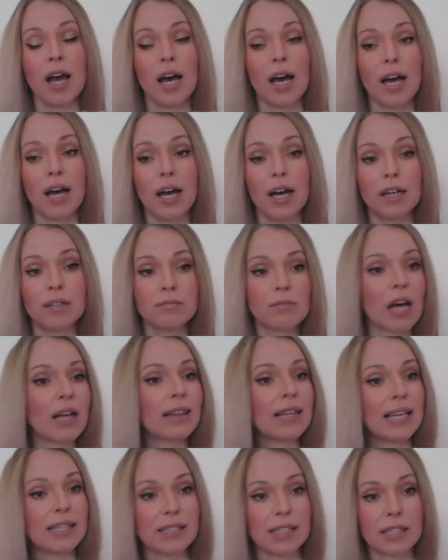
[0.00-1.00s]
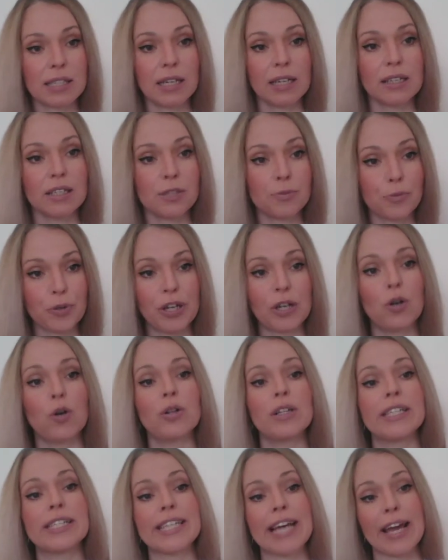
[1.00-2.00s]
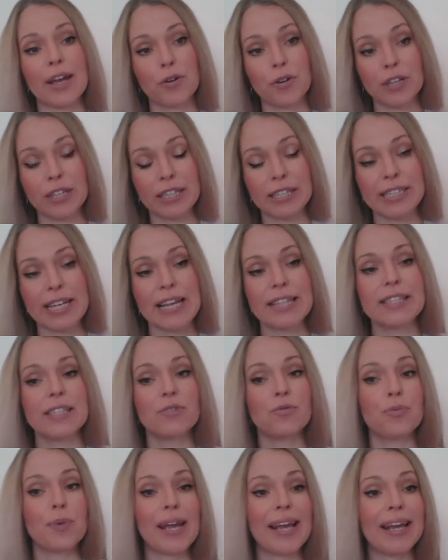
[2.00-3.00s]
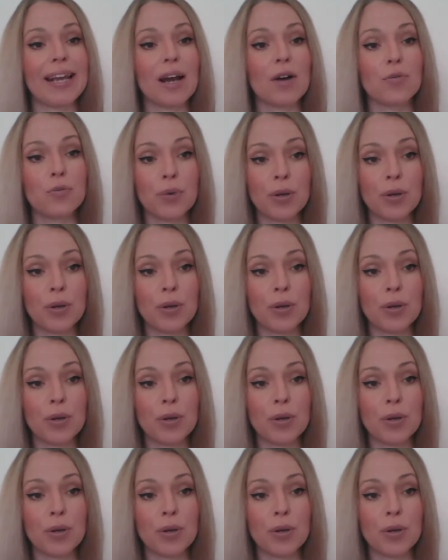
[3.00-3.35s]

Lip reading: unless it's like a spring holiday or an intensive week,